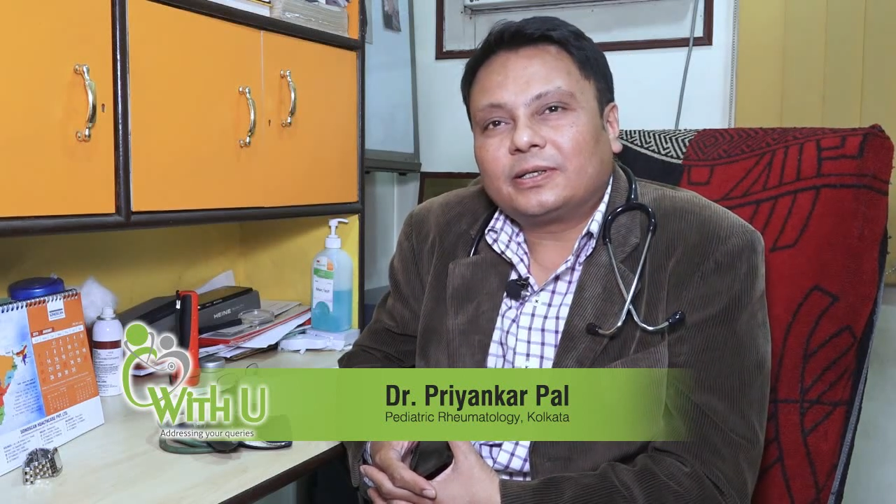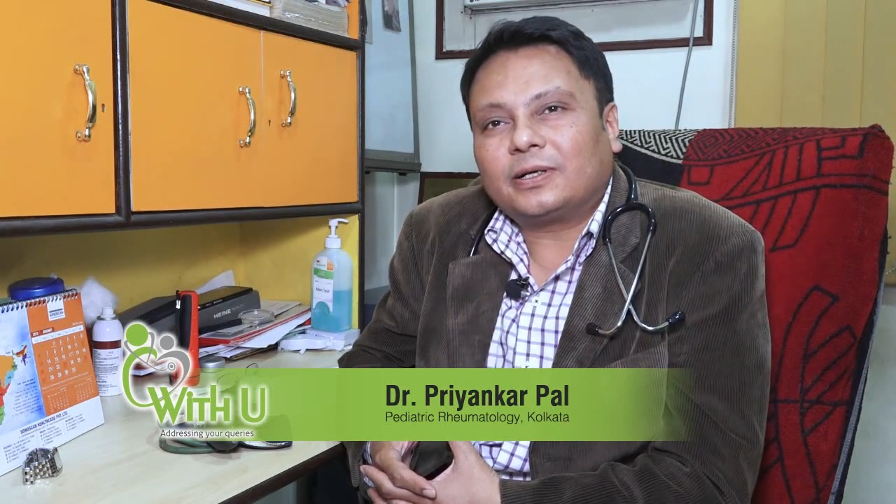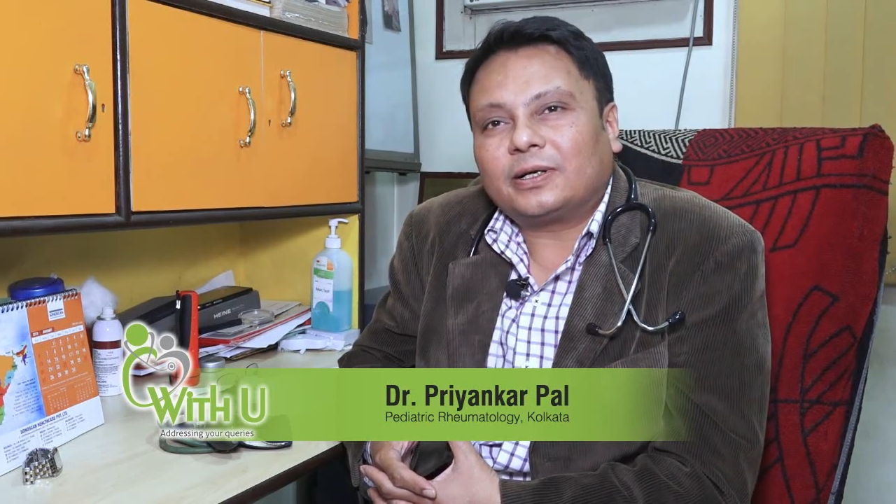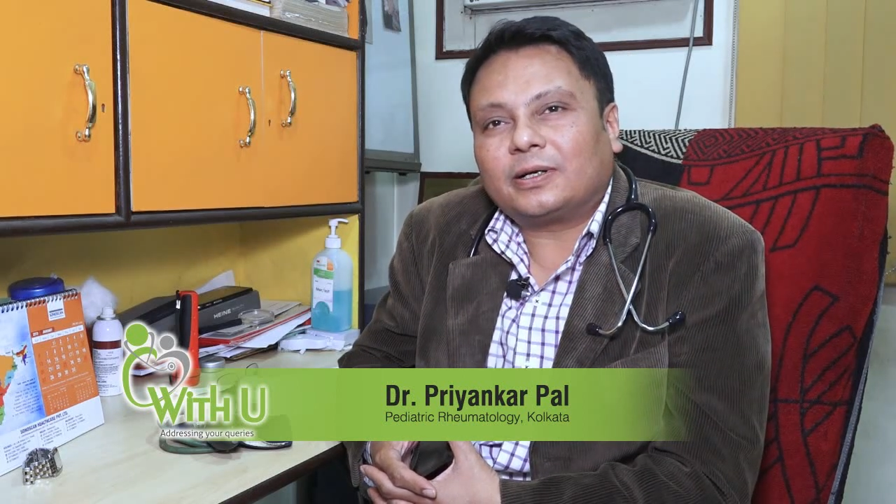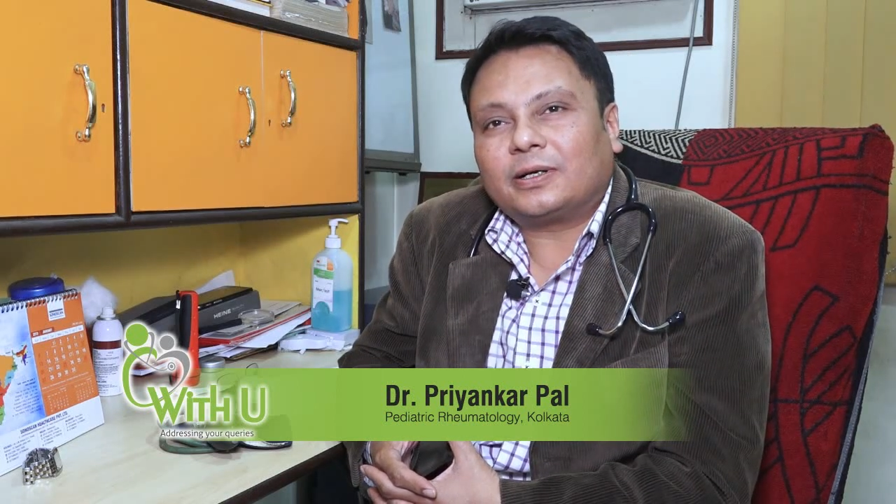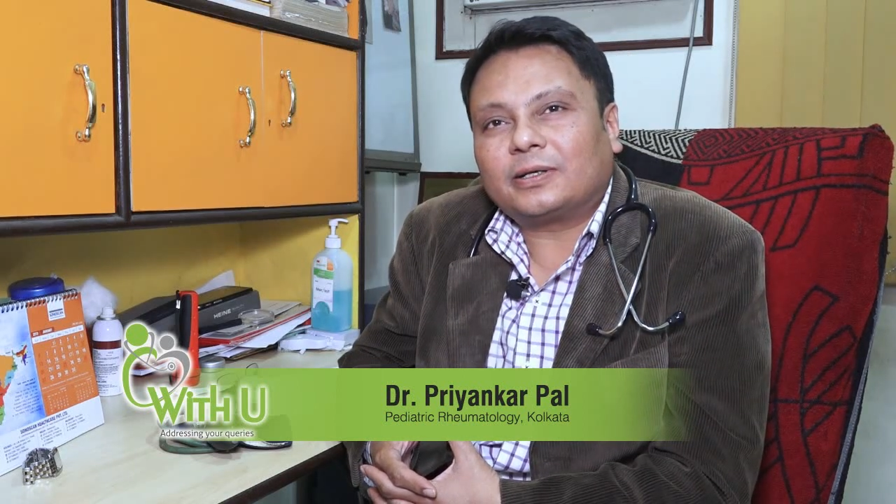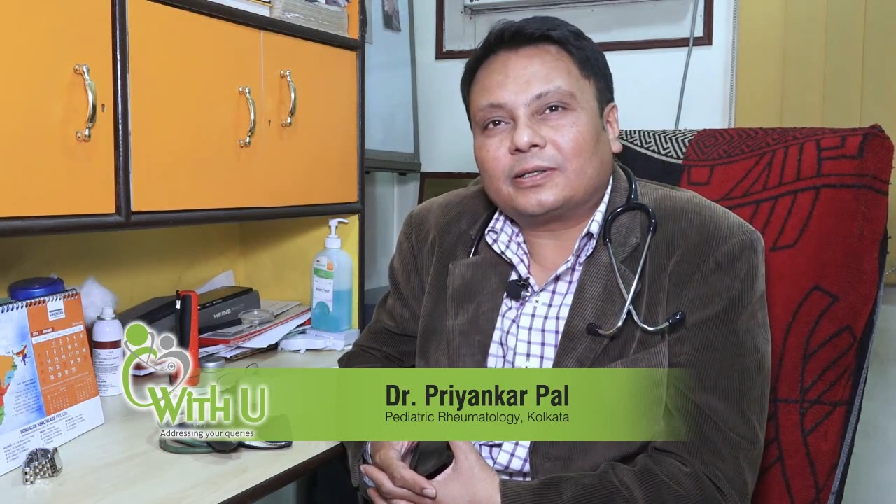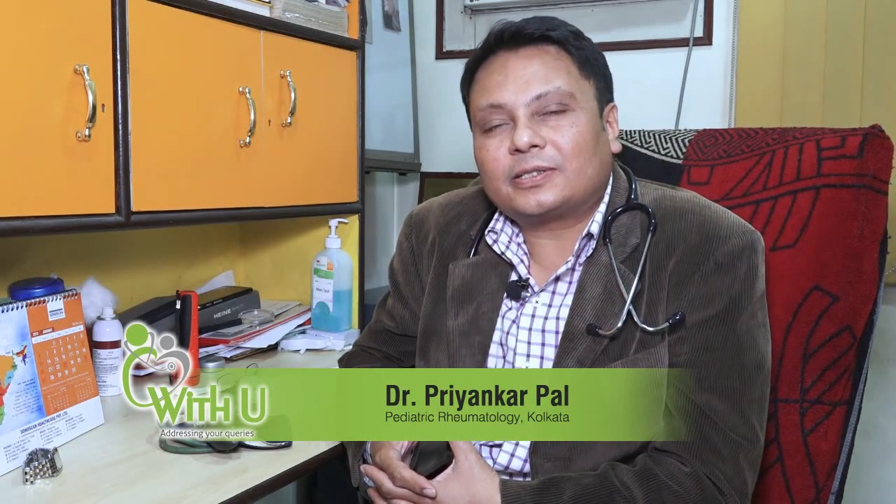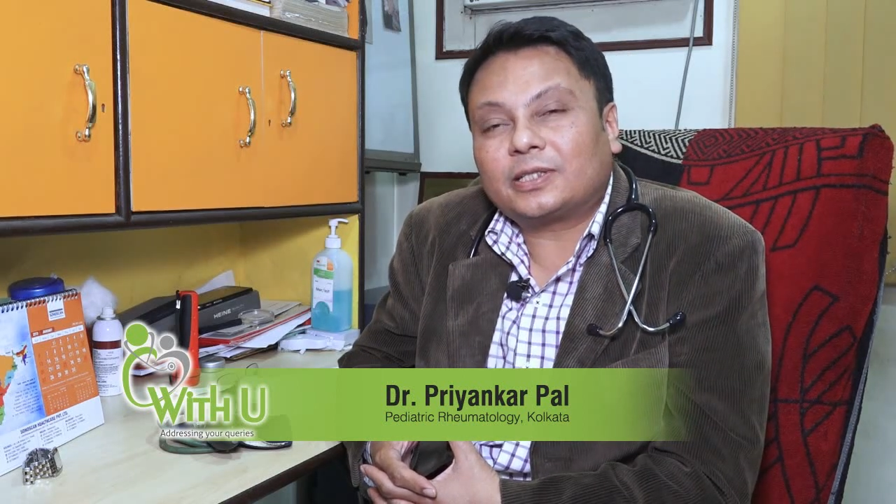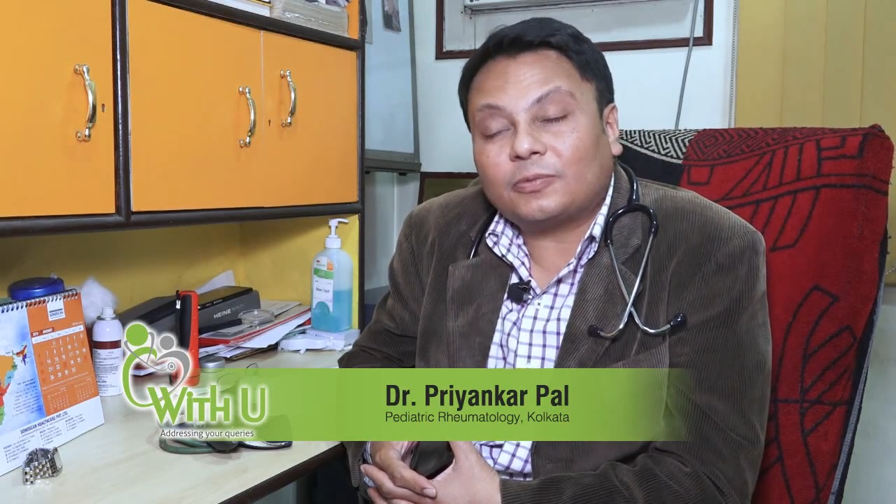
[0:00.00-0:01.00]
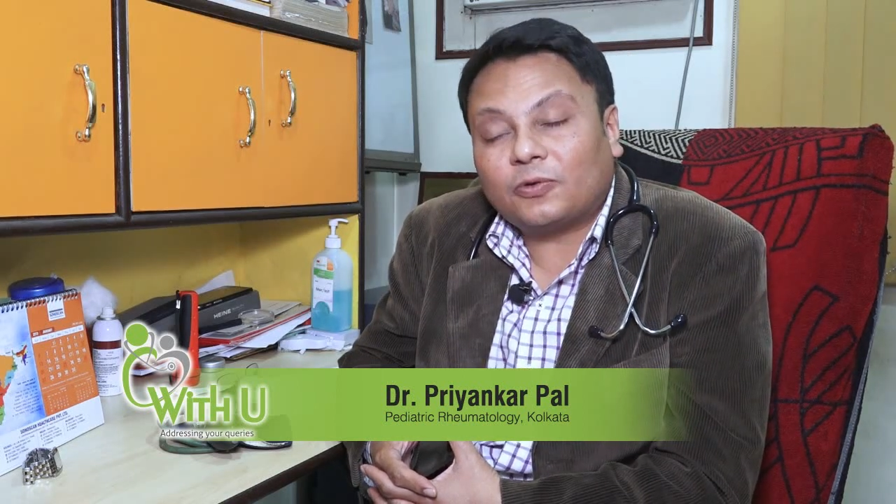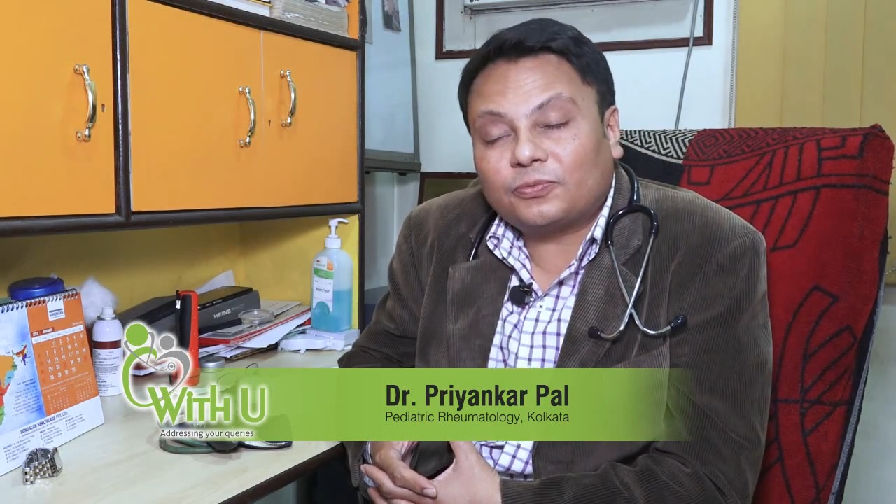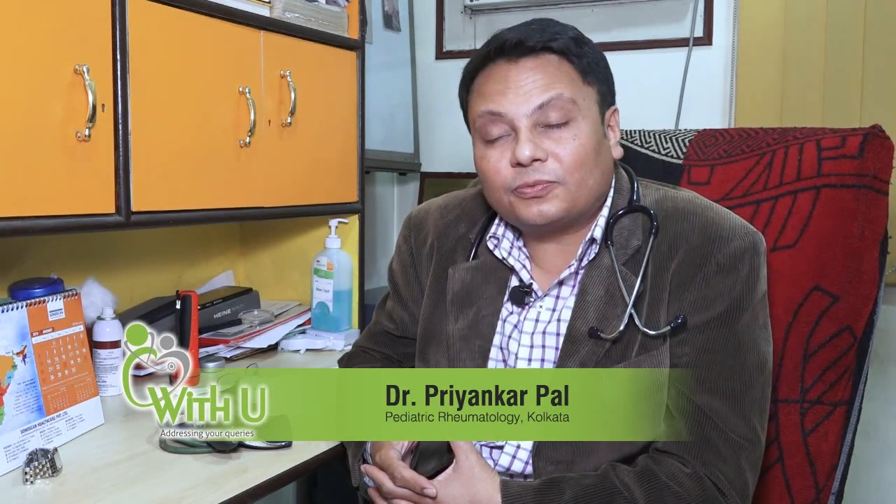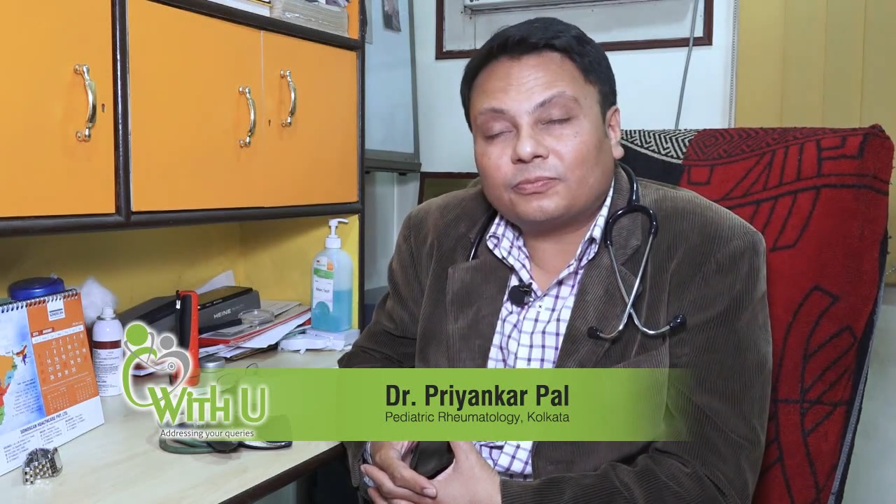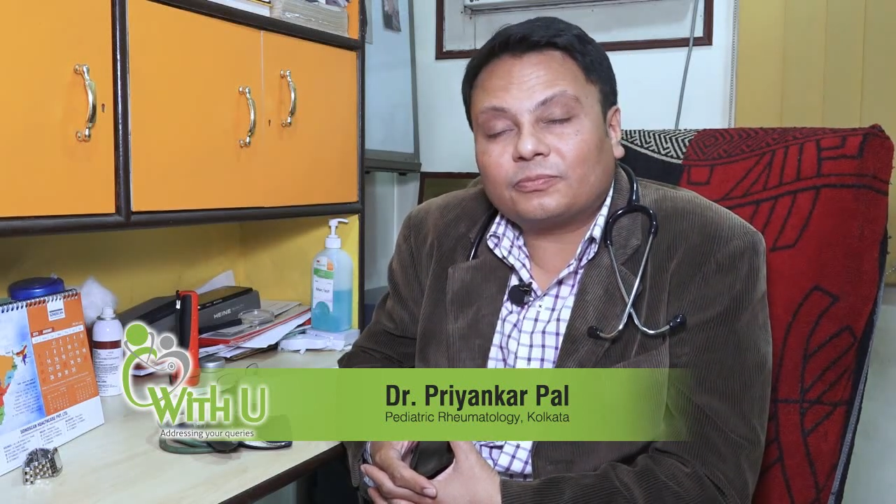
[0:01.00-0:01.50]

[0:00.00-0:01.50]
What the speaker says: some of